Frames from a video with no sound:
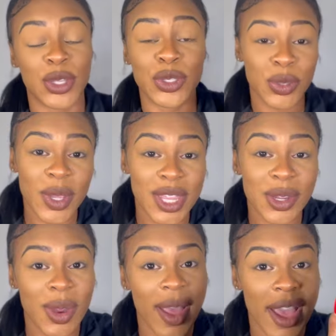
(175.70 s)
You either
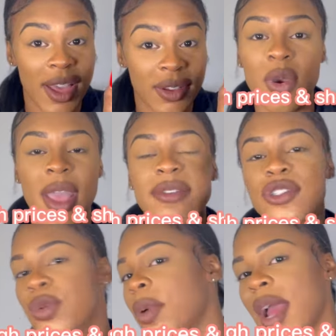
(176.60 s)
gonna have
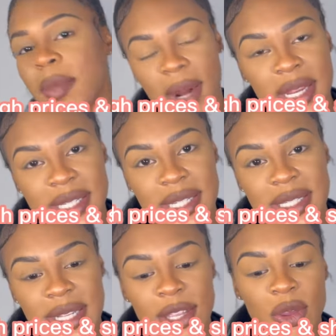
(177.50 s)
super high
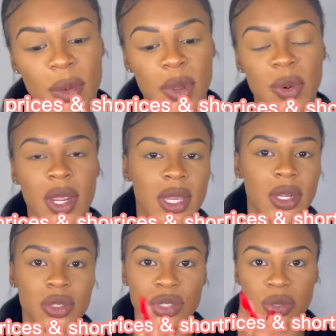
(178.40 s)
prices and you're gonna be
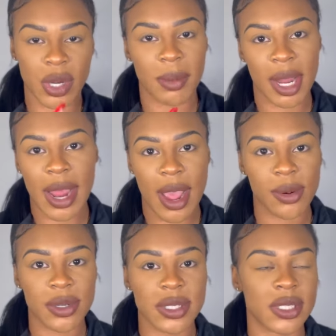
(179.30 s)
working a short amount of hours.